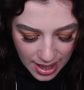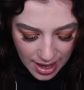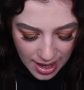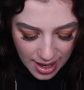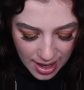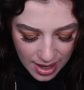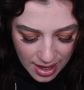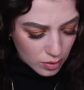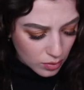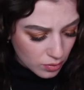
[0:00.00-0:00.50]

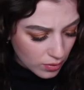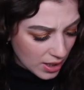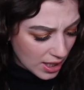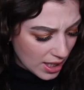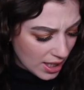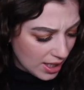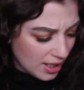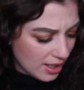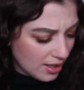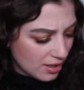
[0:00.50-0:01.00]
a
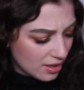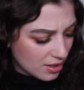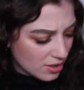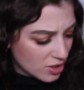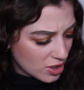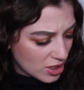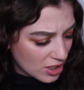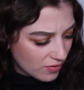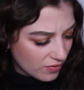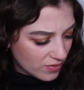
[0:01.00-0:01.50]
green
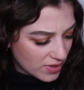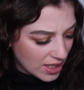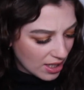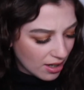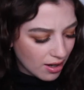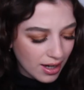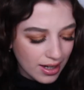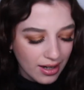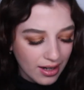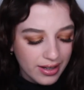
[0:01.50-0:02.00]
shifty
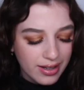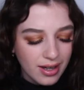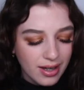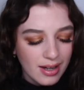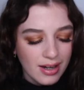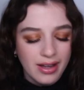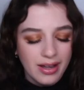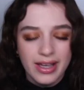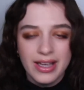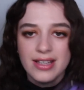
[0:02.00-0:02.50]
highlight
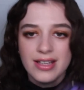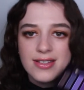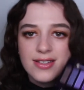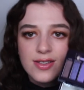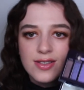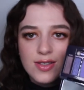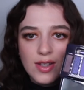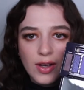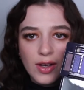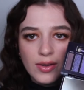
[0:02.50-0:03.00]
colour. It's
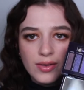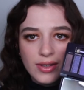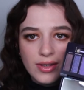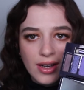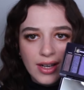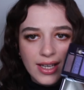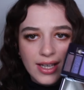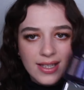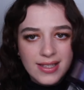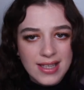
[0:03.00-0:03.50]
so
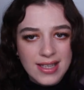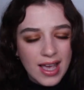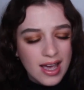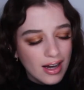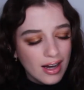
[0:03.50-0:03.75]
nice.